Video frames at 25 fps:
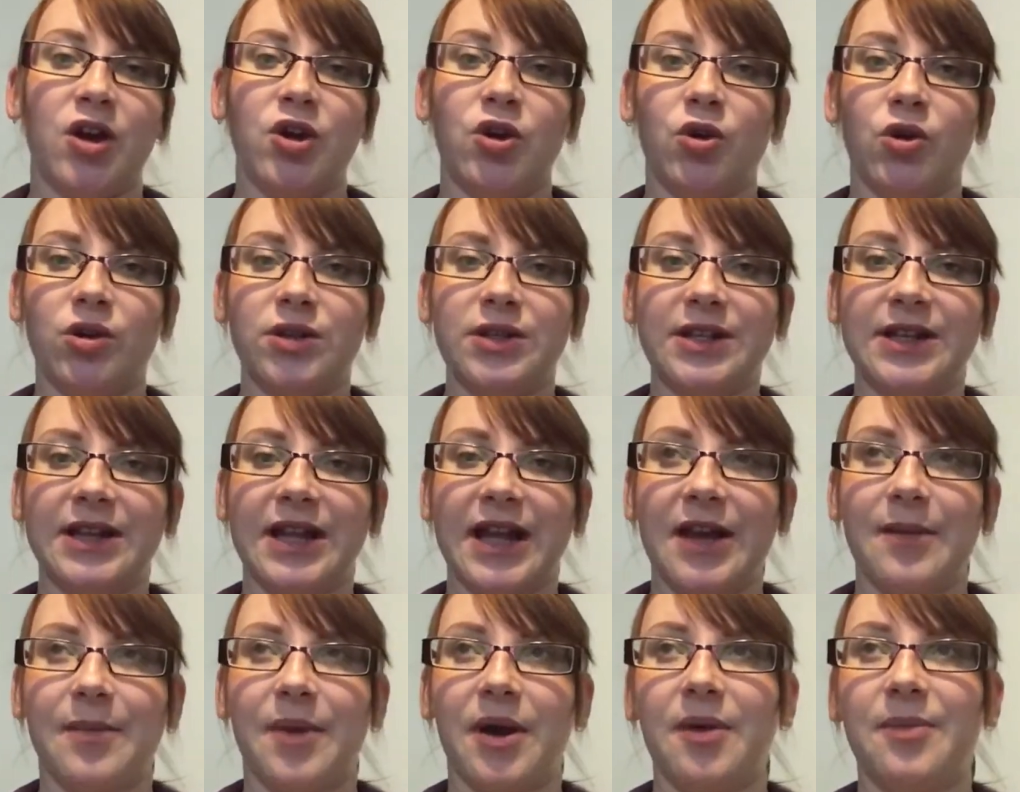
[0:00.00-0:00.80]
not in
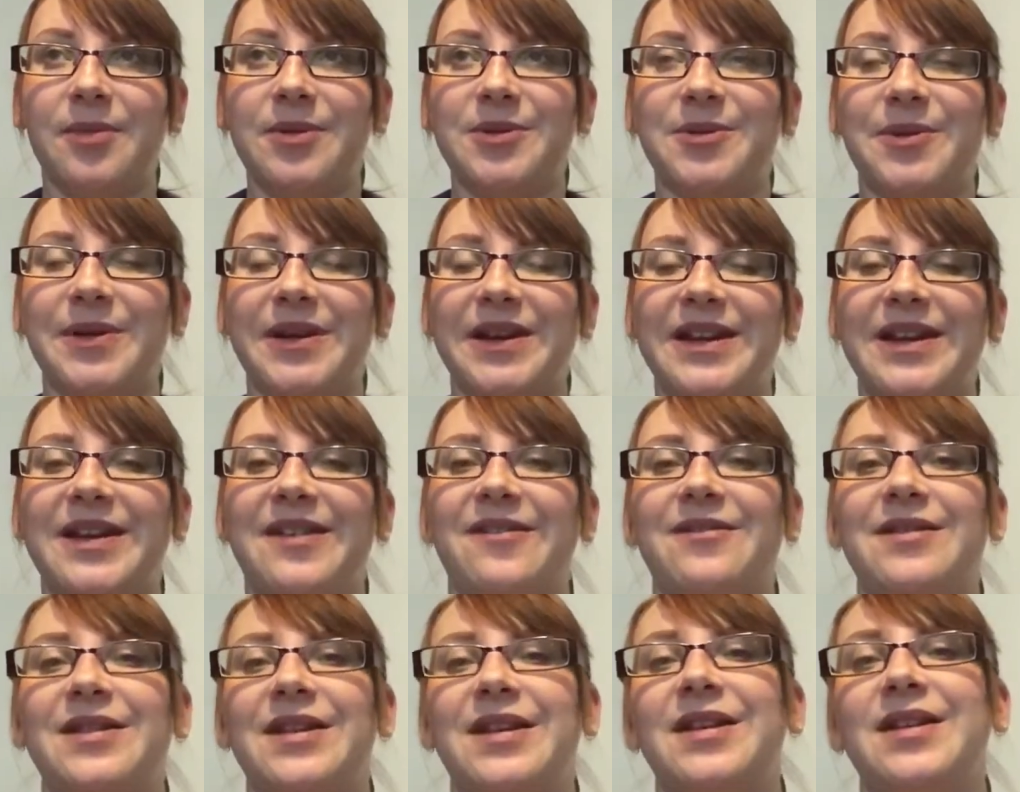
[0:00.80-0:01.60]
labor between
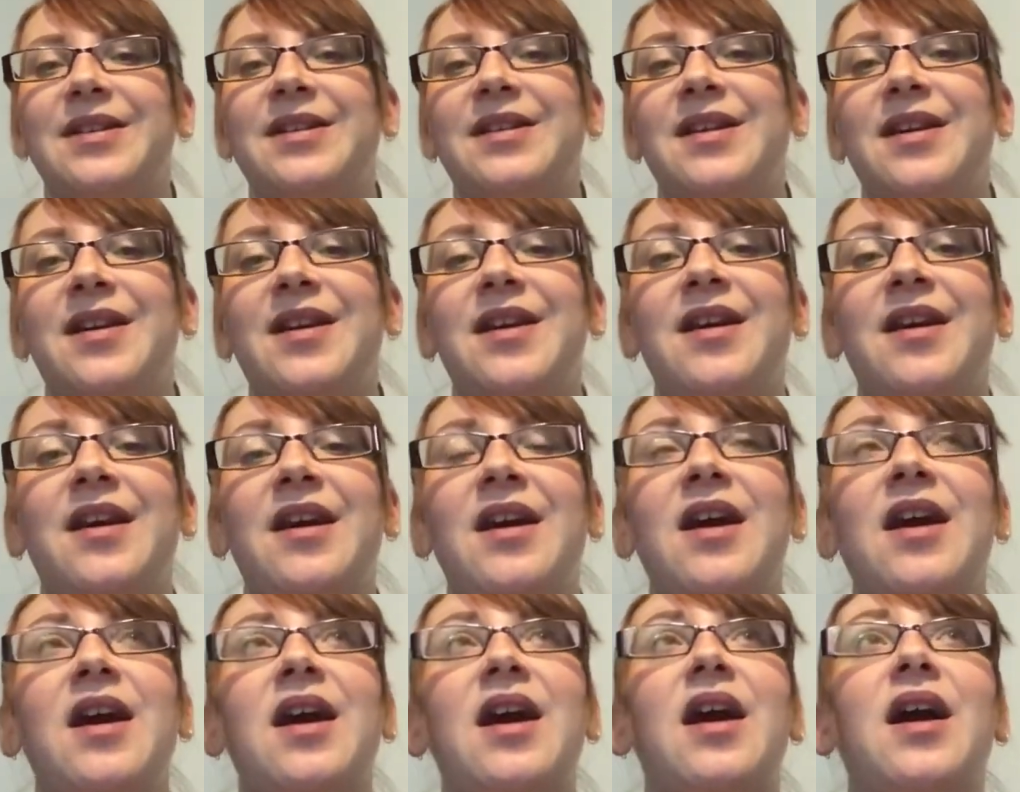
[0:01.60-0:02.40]
now and
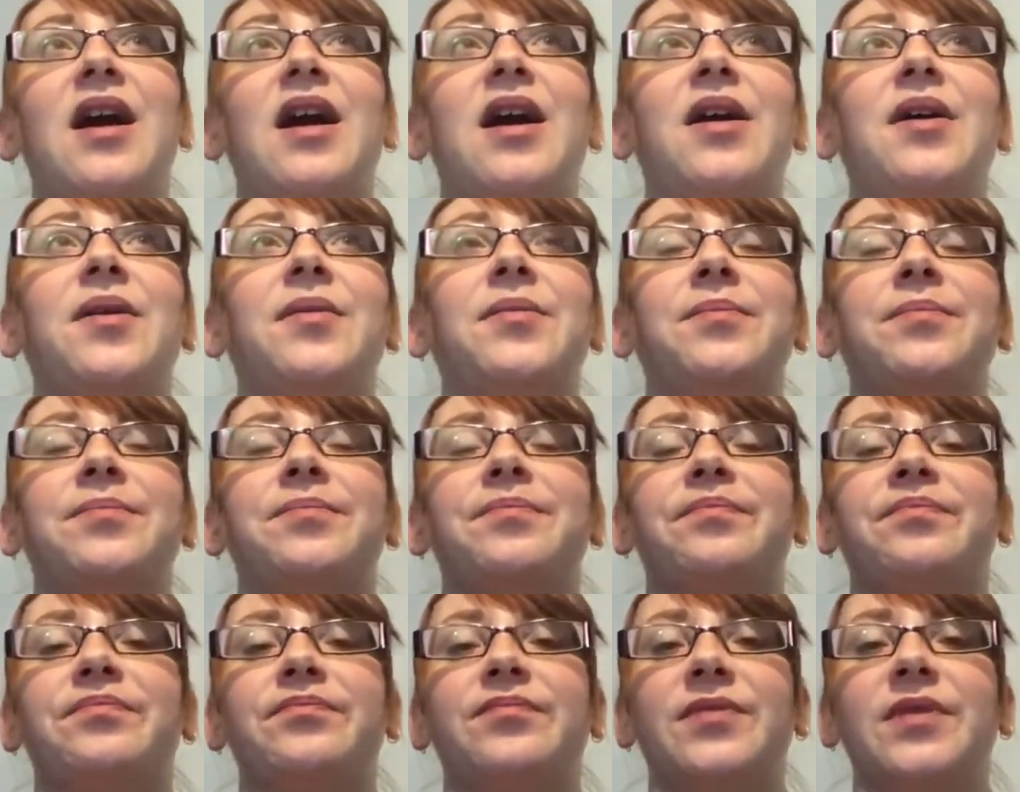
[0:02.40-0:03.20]
then,
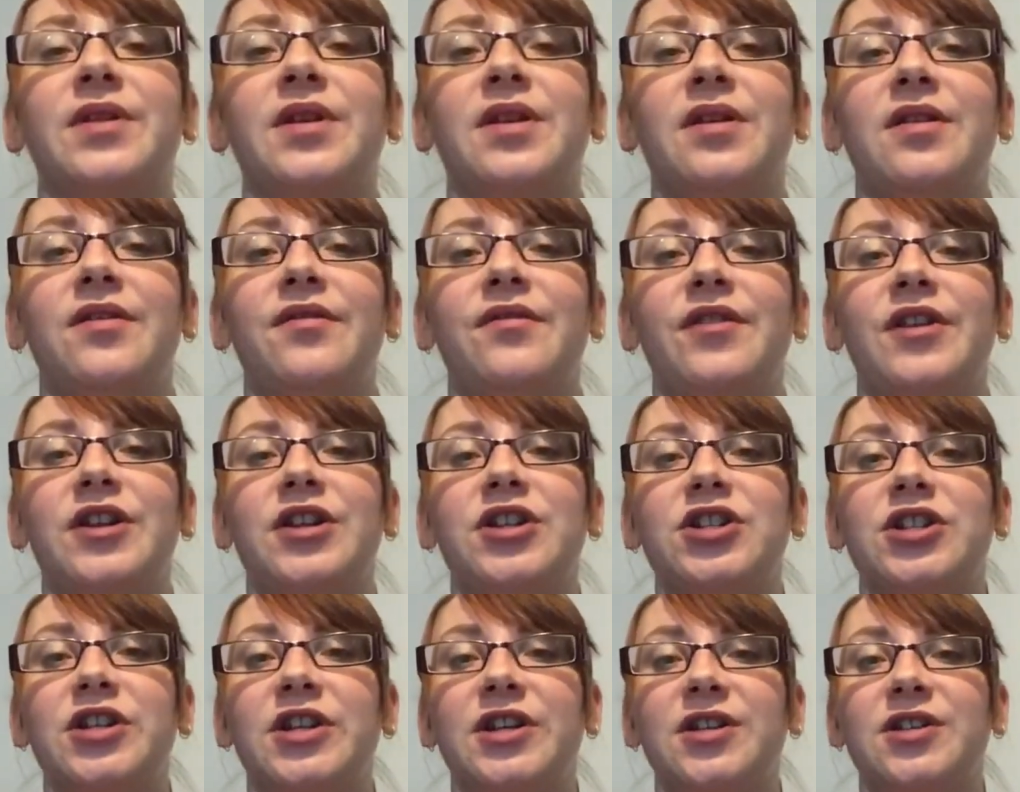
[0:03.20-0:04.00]

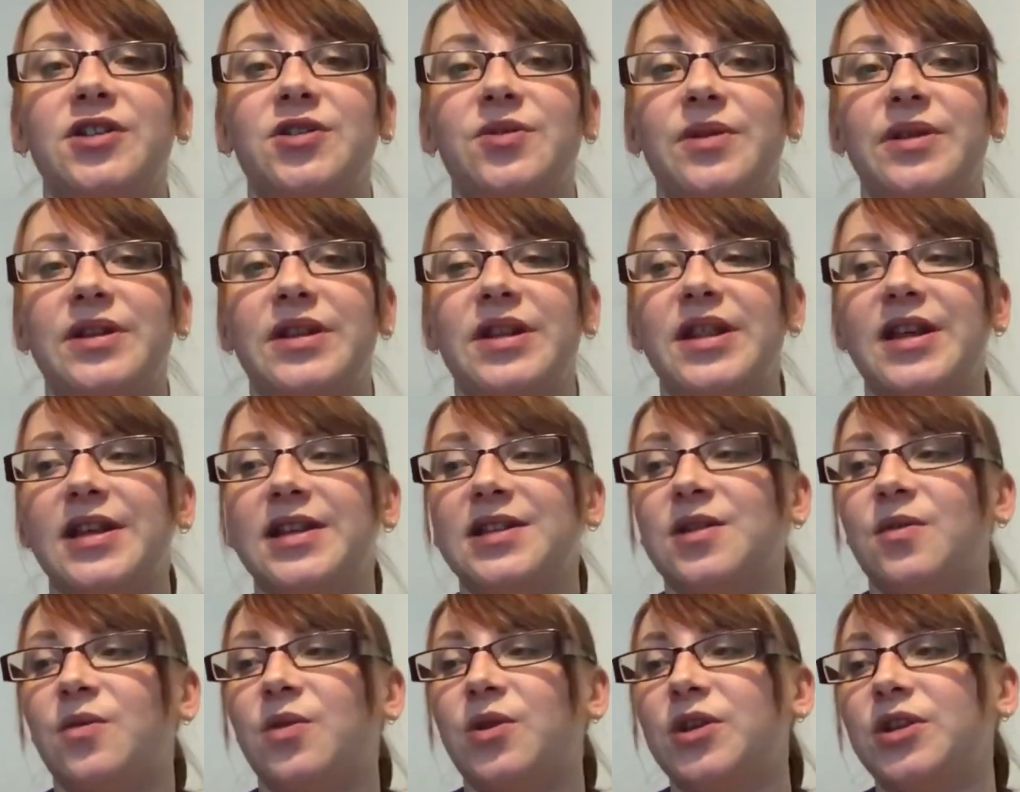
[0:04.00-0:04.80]
finishing doing the
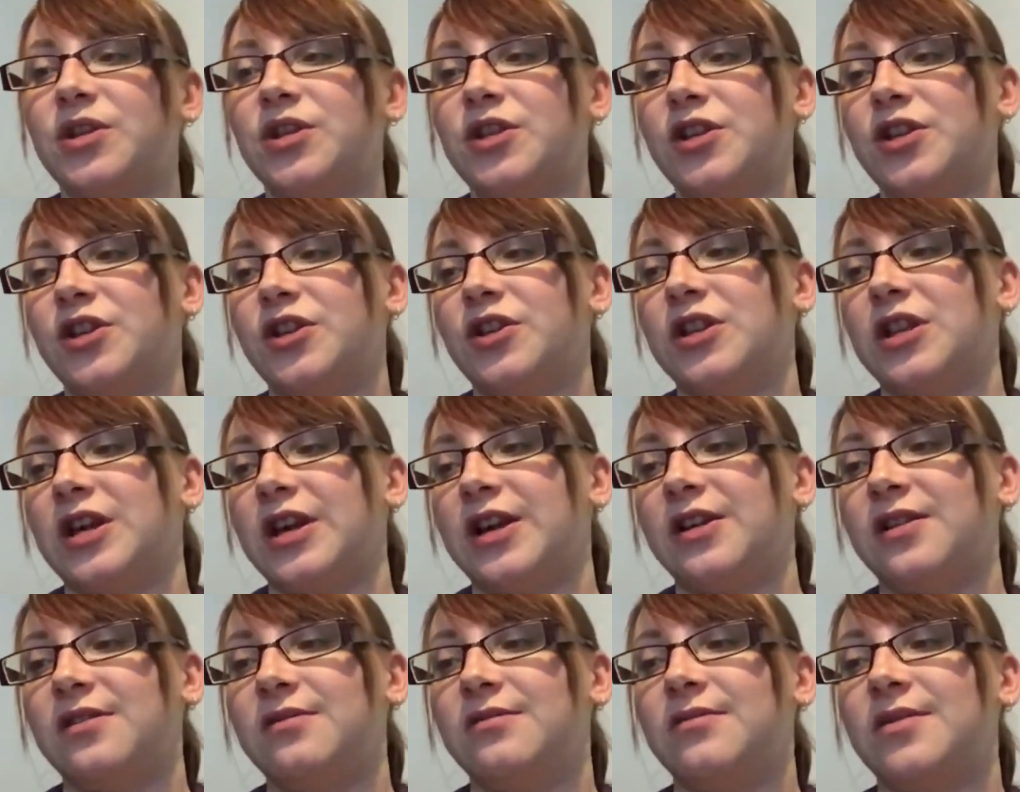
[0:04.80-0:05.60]
things I wanted to do,
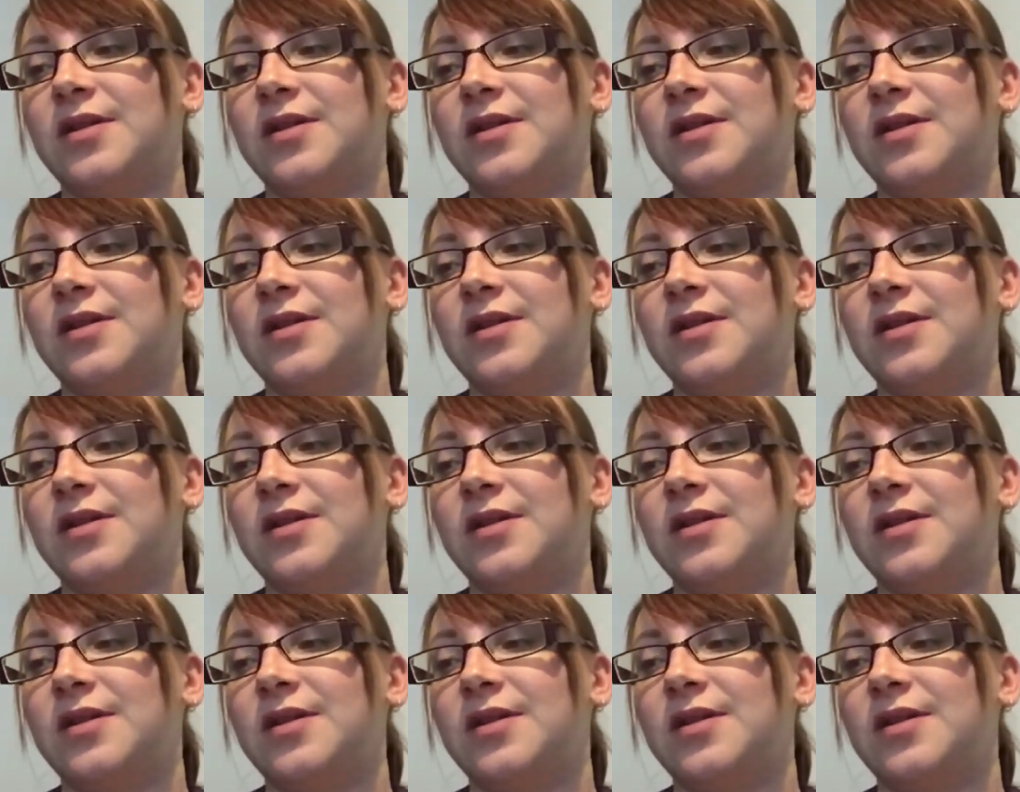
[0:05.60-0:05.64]
like